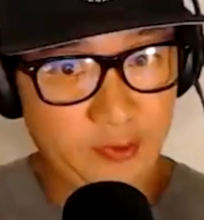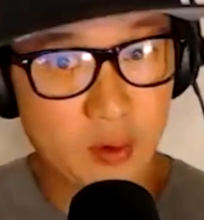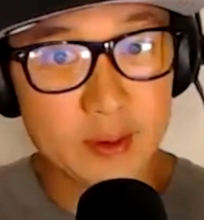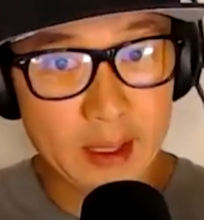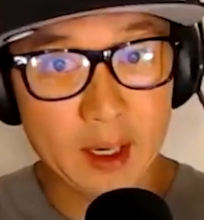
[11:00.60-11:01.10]

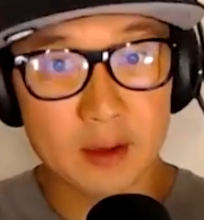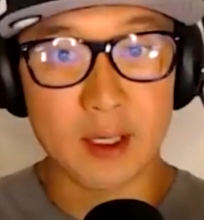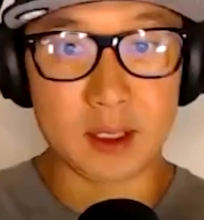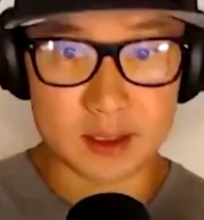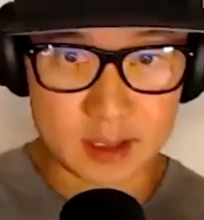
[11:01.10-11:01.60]
forward that,
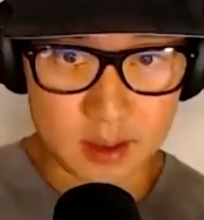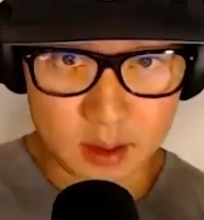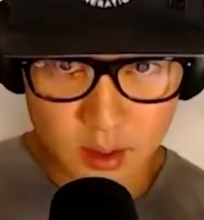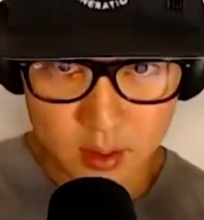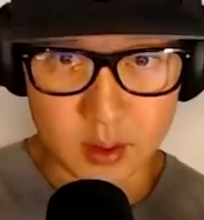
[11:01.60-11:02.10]
right? Because
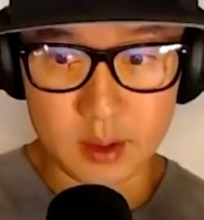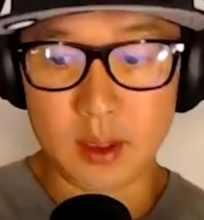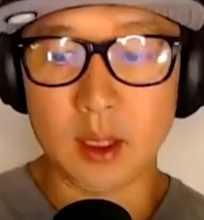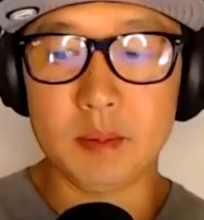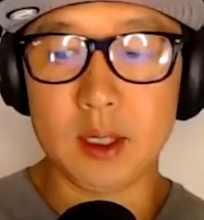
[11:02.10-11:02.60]
then you're in,
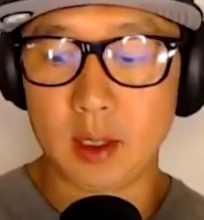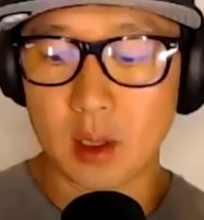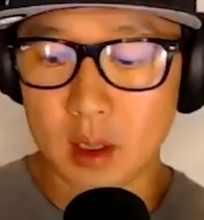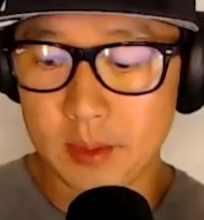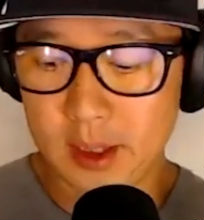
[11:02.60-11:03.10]
I'm in the
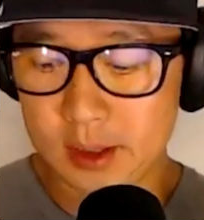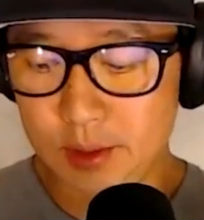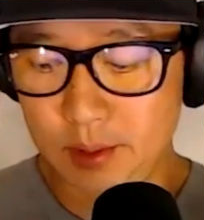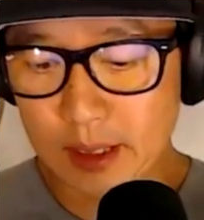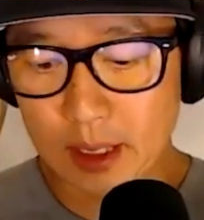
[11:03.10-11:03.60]
army in
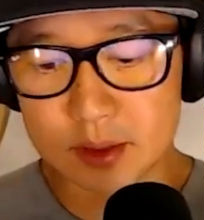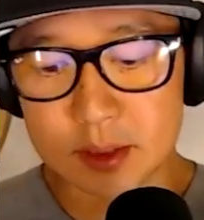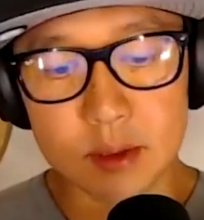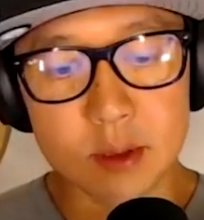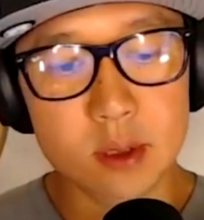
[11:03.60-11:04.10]

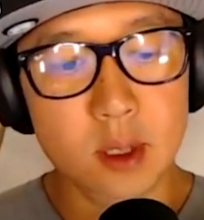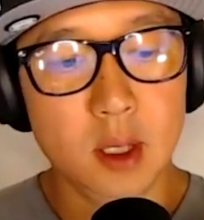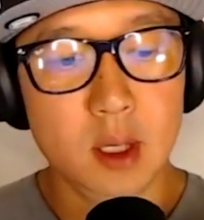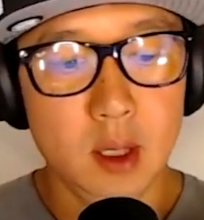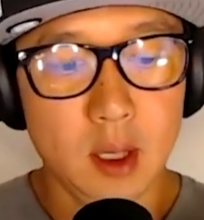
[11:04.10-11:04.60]
2000.
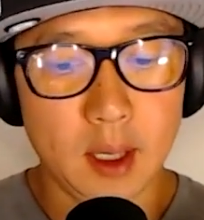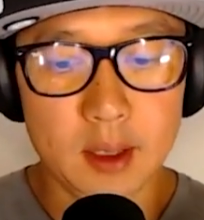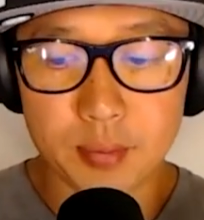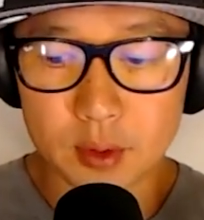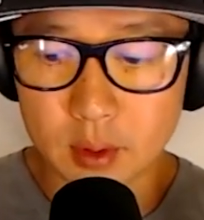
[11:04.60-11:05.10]
I
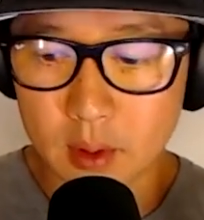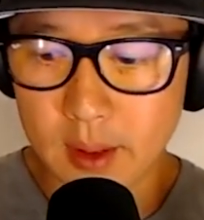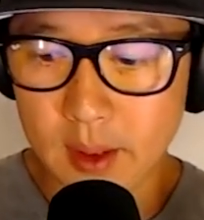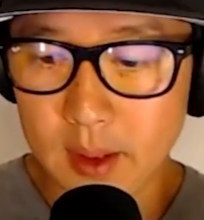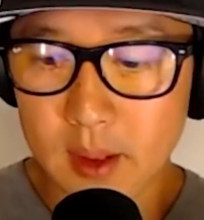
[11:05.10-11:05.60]

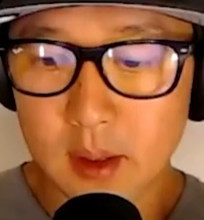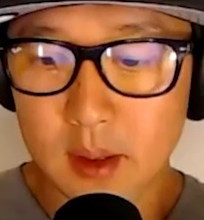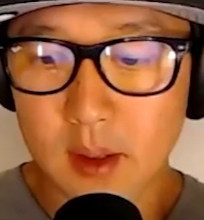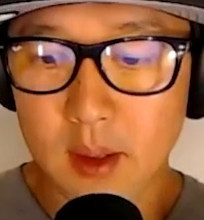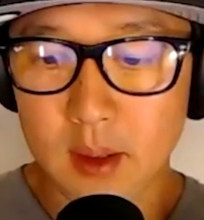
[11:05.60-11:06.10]
deploy
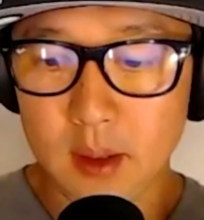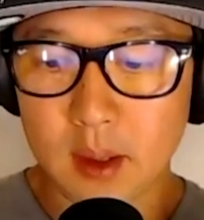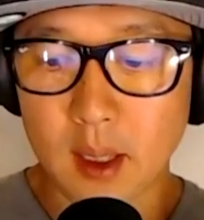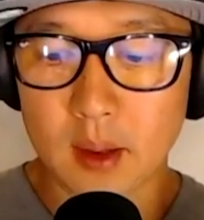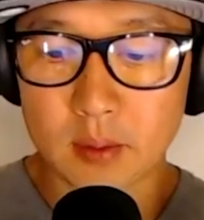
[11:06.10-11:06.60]
in
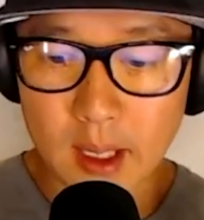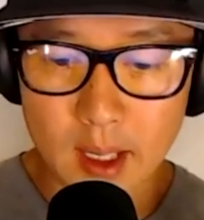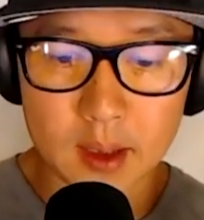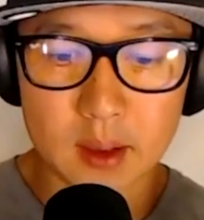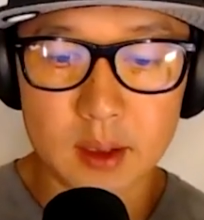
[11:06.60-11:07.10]

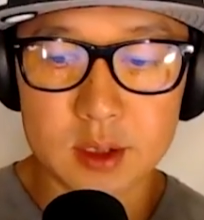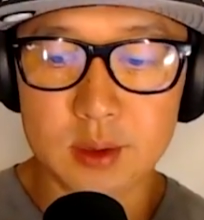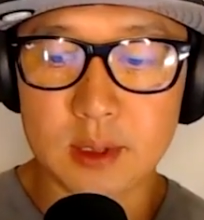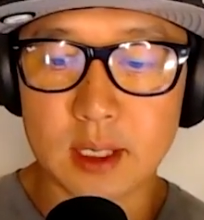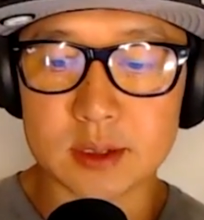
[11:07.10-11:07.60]
Iraq in
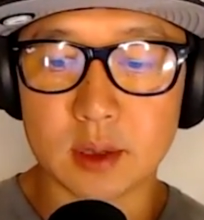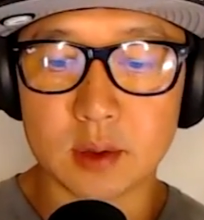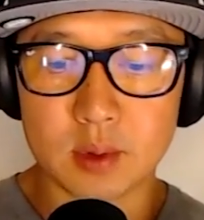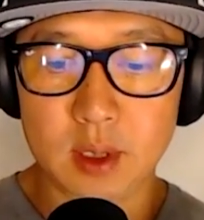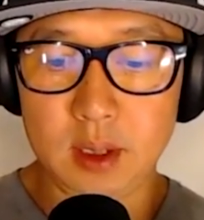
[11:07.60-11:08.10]

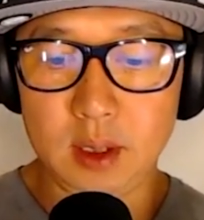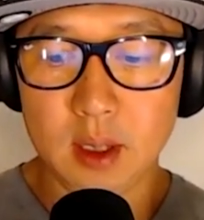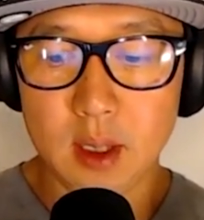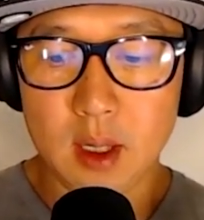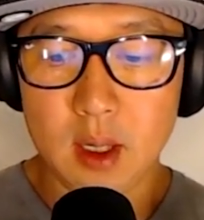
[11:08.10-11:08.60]
2003.
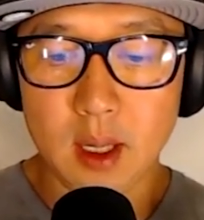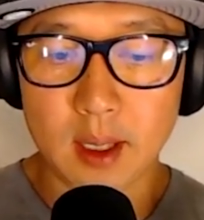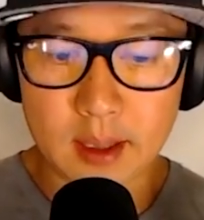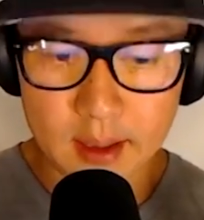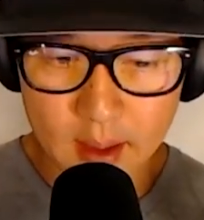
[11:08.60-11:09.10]
I
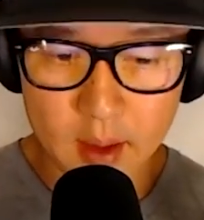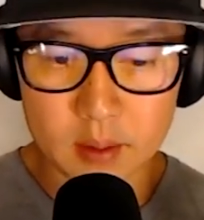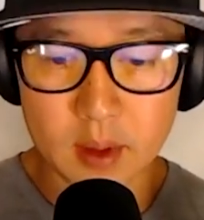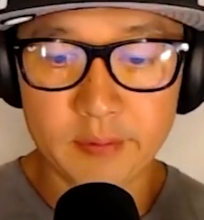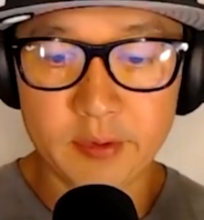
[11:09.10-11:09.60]
get
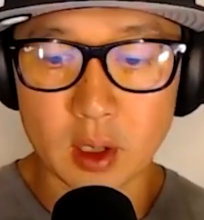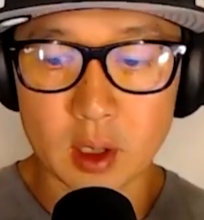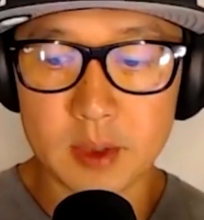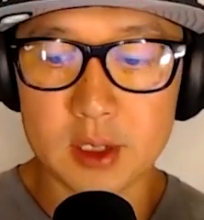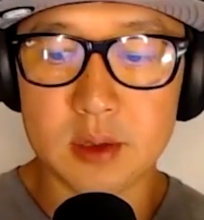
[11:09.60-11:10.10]
out of the
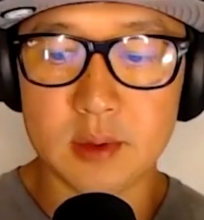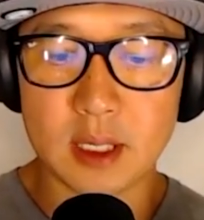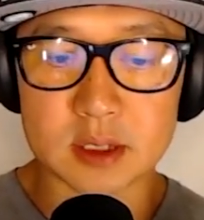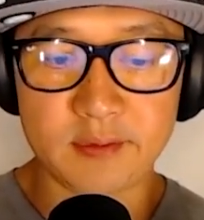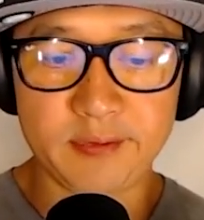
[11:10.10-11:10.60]
army in
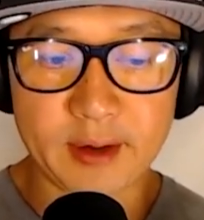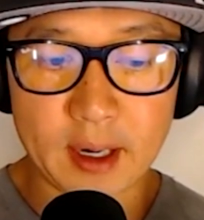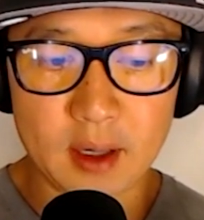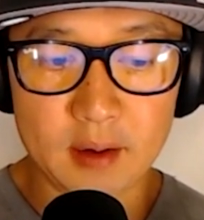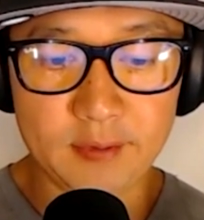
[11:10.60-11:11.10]

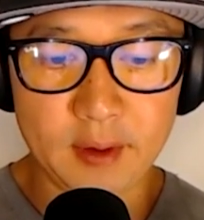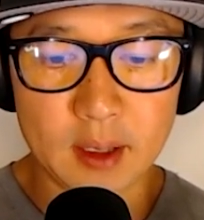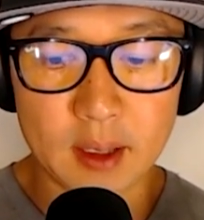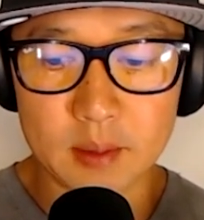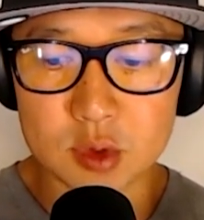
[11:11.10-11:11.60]
2005
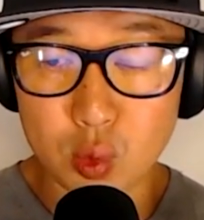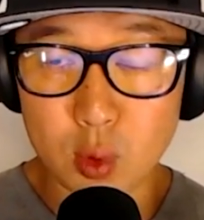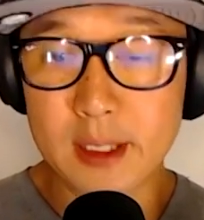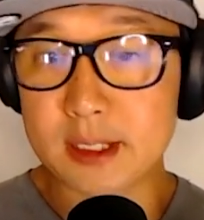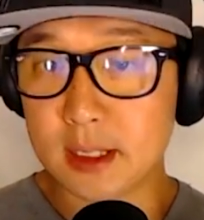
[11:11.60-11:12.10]
and I'm
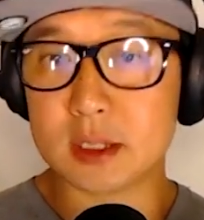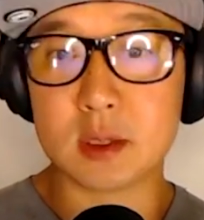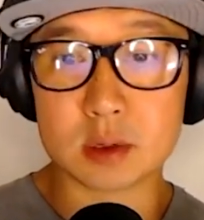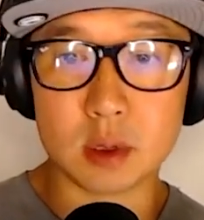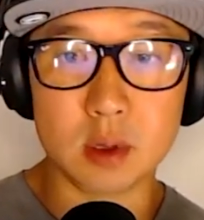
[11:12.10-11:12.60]
26
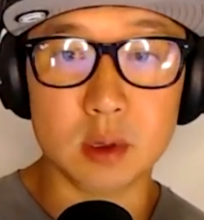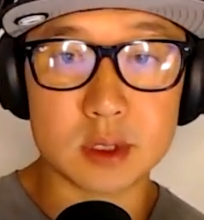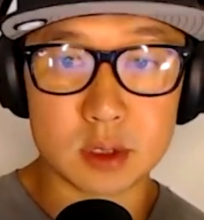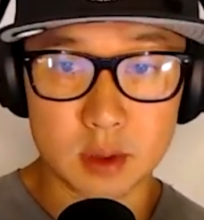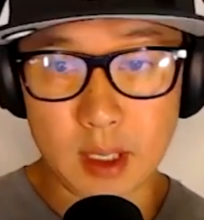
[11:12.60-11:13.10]
years
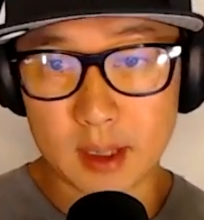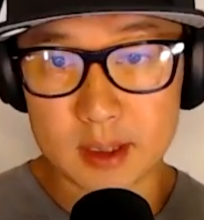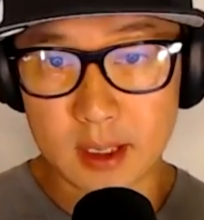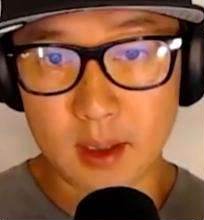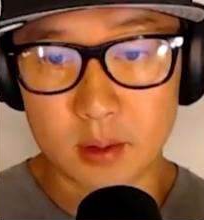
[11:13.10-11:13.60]
old, so about a
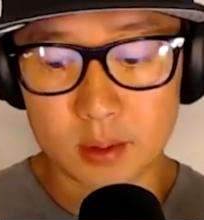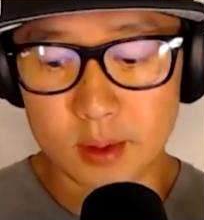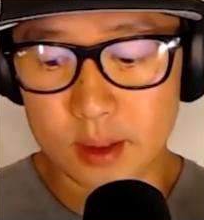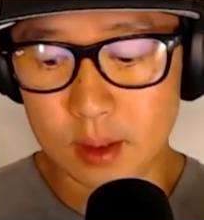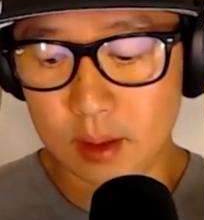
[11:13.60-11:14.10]
decade older
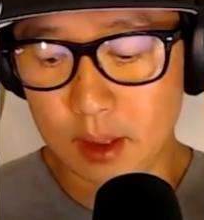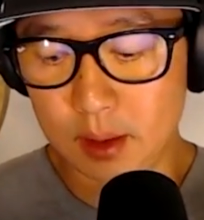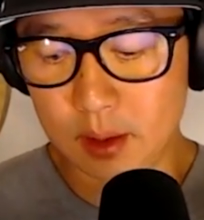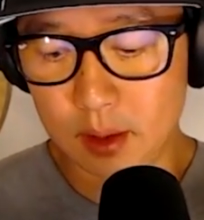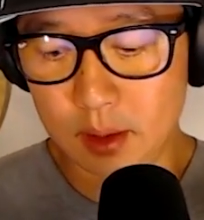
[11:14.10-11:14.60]
than
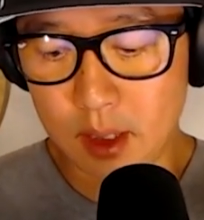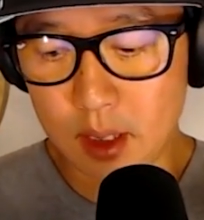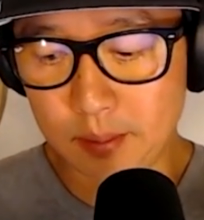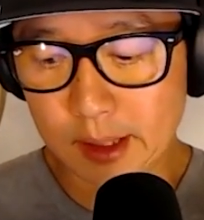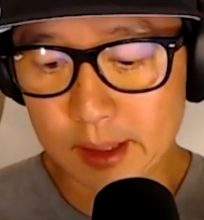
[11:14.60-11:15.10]
than the
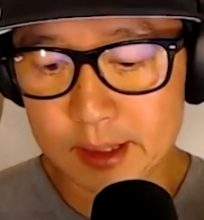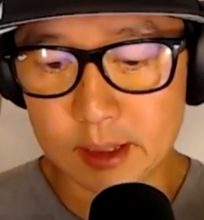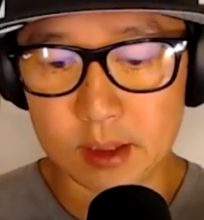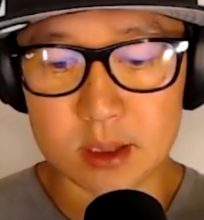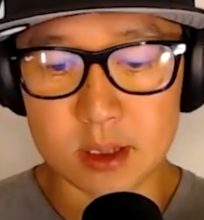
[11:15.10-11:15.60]
young men
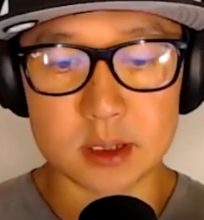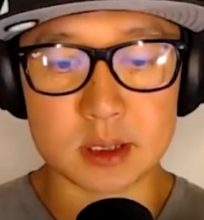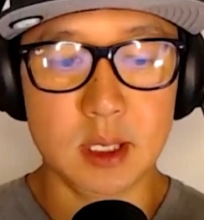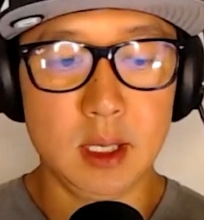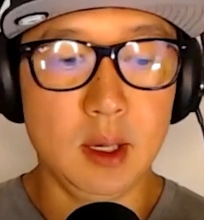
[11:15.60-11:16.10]
listening to this